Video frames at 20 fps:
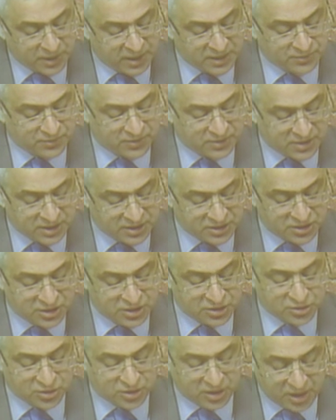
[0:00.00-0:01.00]
for
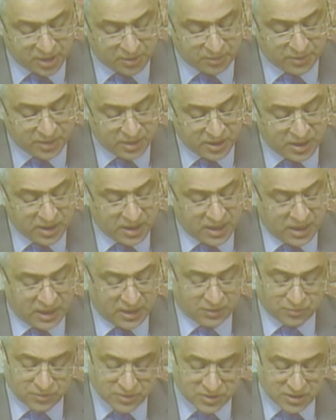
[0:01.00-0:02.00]
centuries to come.
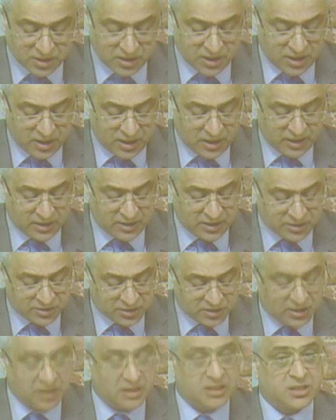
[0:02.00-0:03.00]
It was
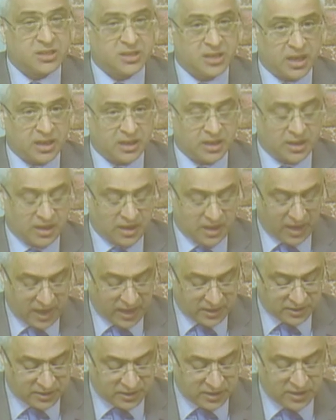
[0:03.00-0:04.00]
written in Sir
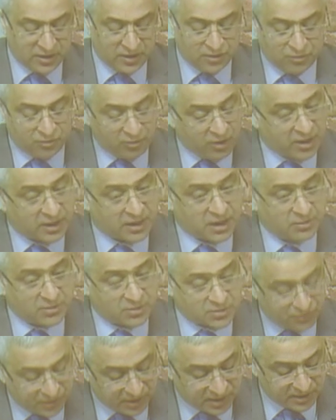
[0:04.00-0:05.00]
Henry
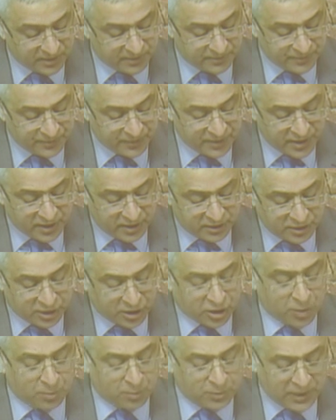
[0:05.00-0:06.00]
Wellcome's will. The
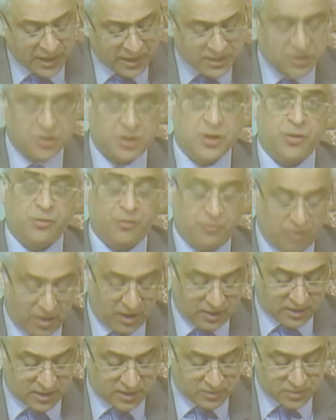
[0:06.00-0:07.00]
complexity of
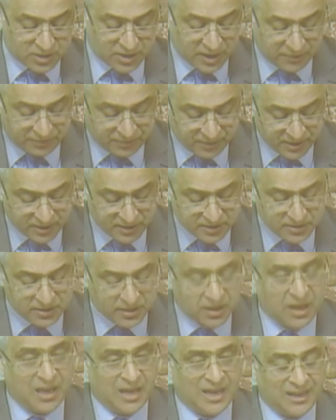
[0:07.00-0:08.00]
Wellcome's affairs and